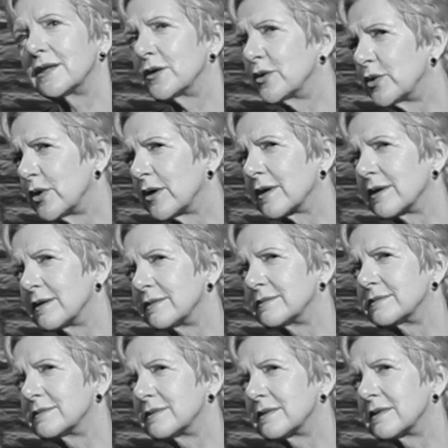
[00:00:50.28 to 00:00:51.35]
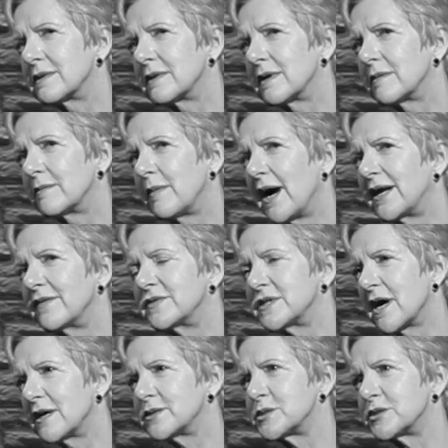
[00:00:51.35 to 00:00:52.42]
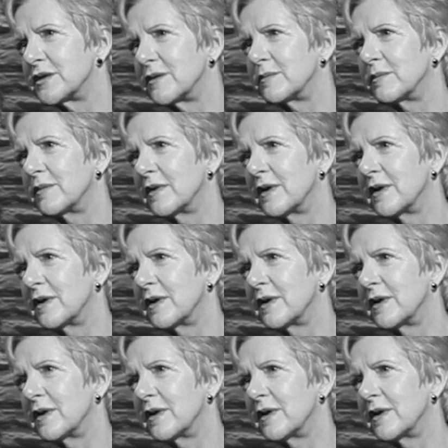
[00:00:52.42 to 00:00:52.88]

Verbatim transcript: the hook, might have touched him,